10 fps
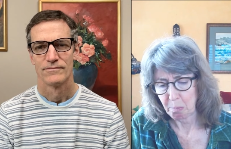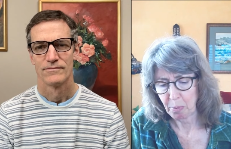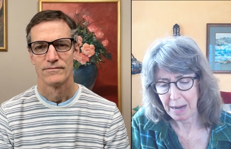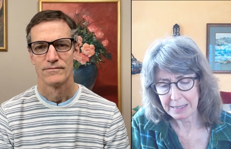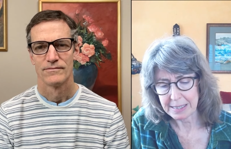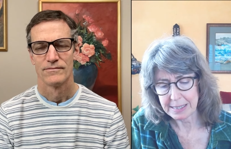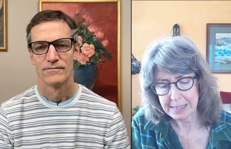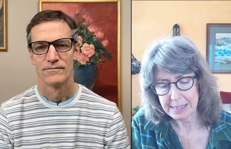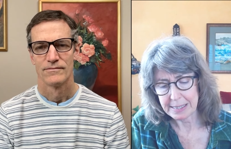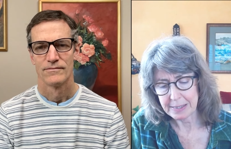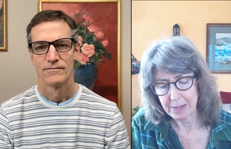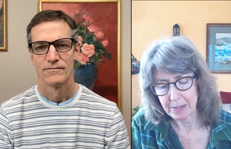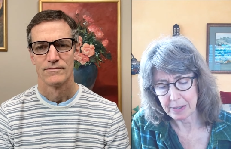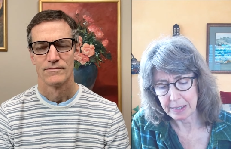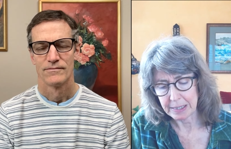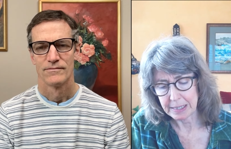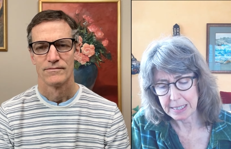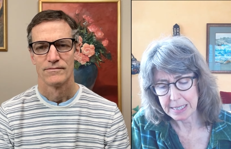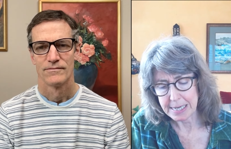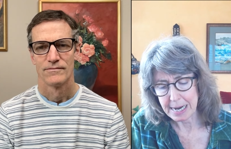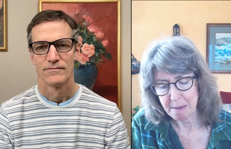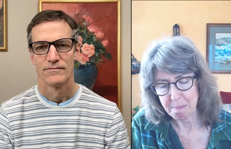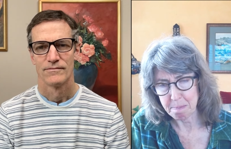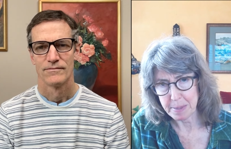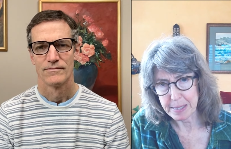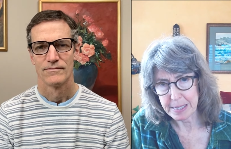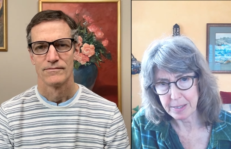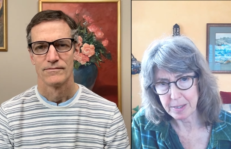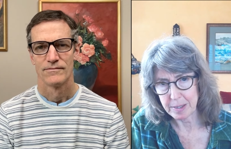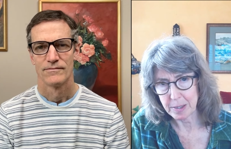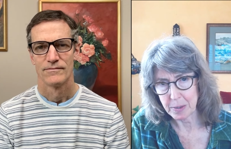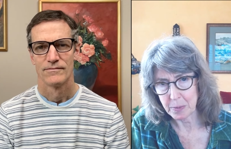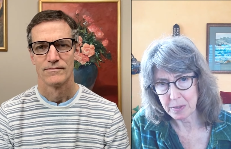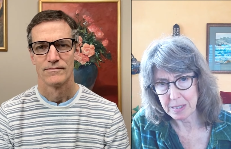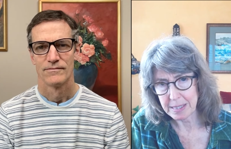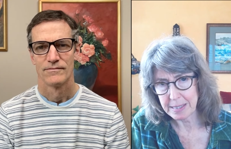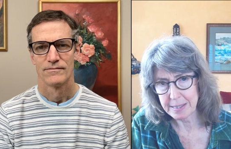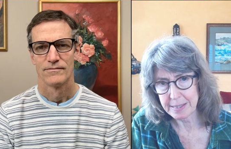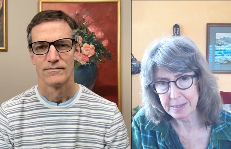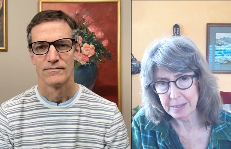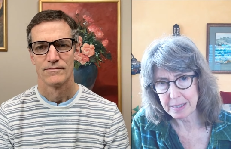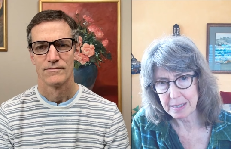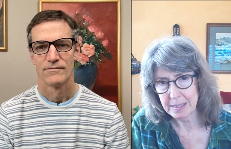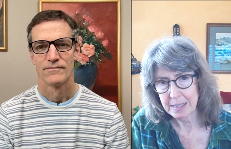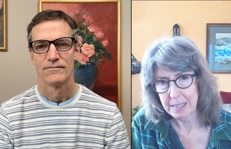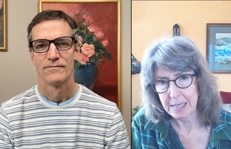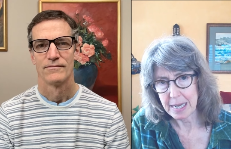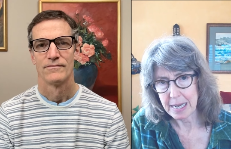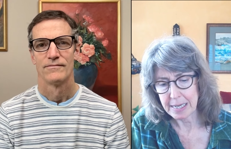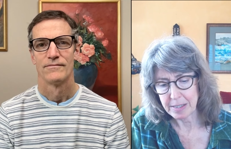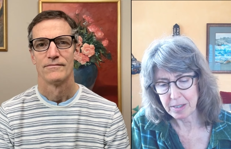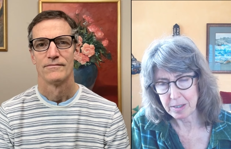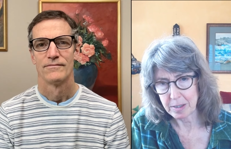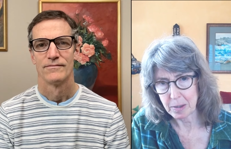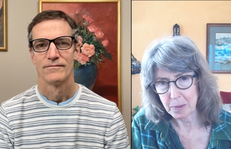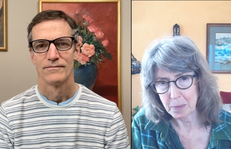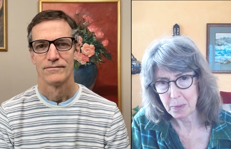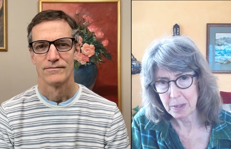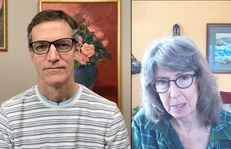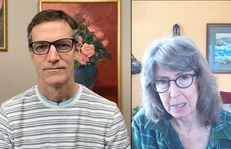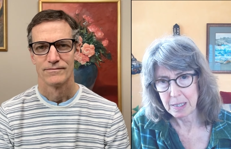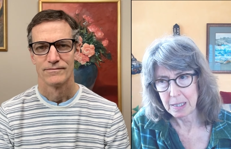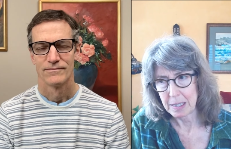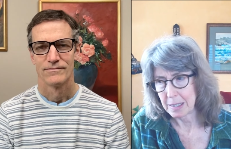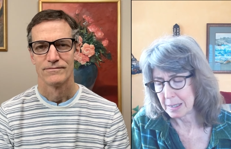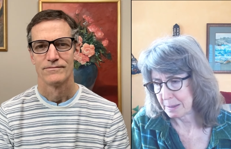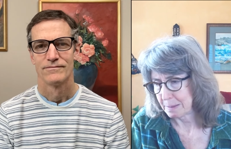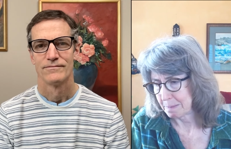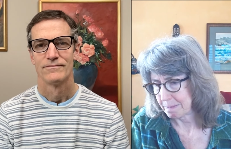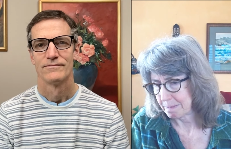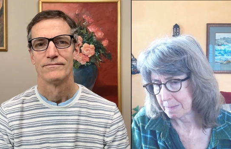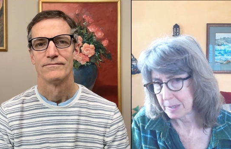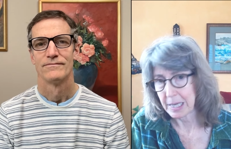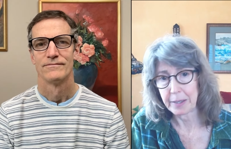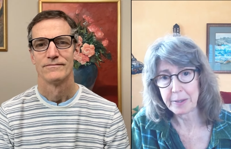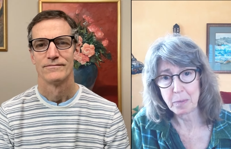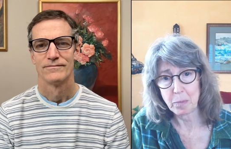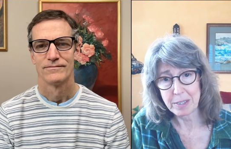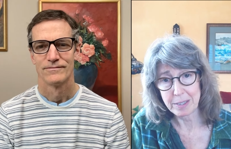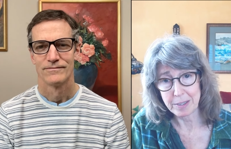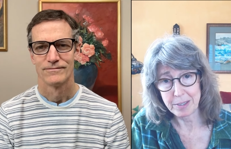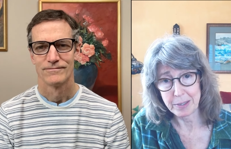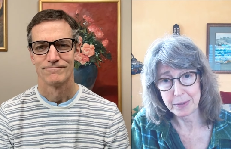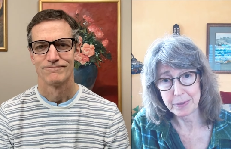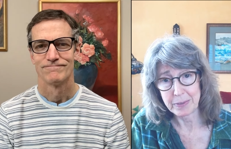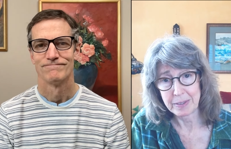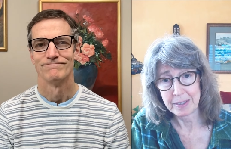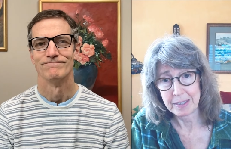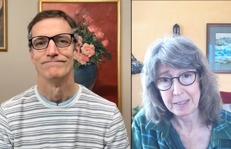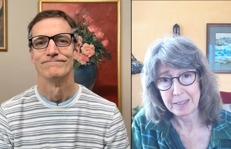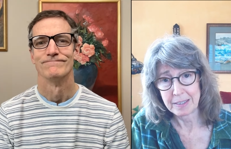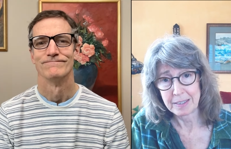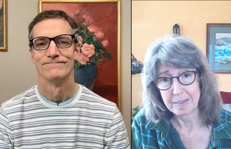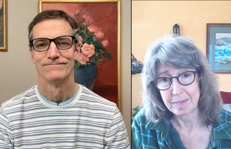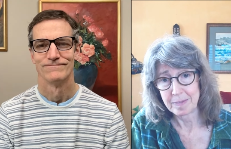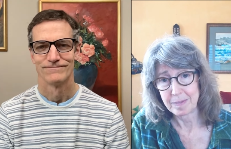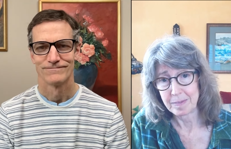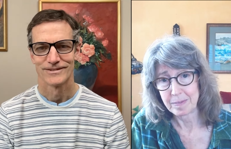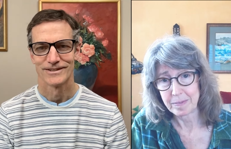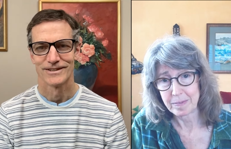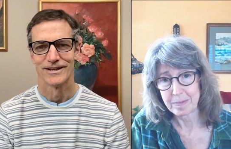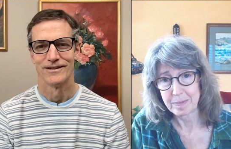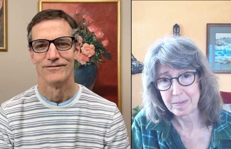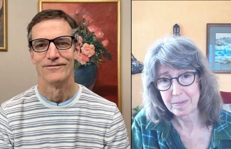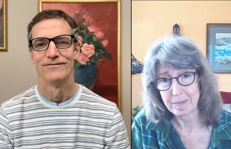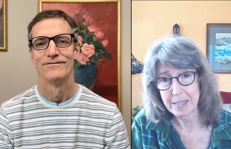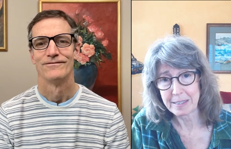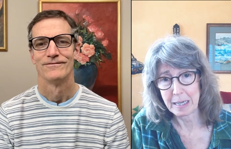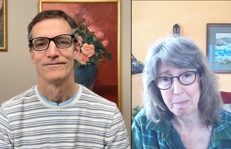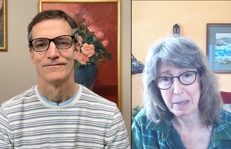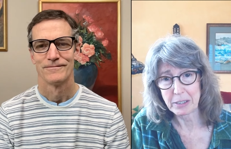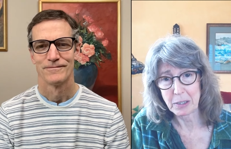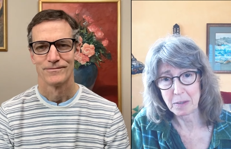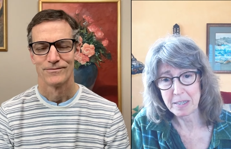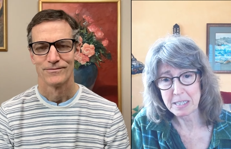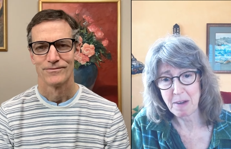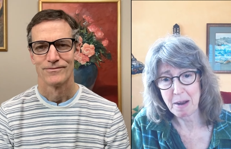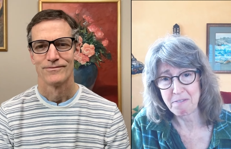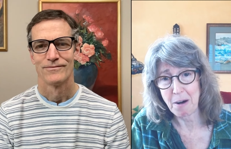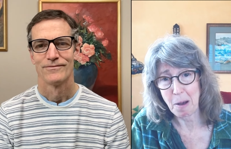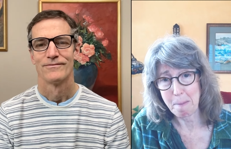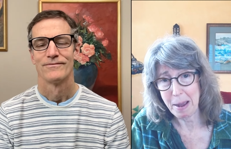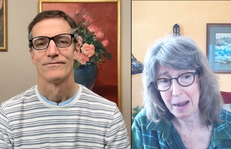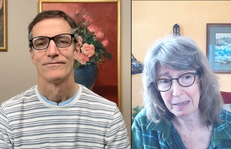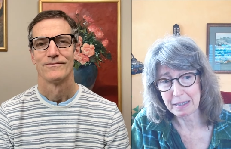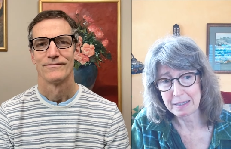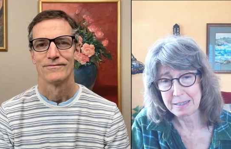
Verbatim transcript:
Speaker 1: practicing on not being so detailed and so um, telling them what to do. Yeah. That's kind of my that's my fallback.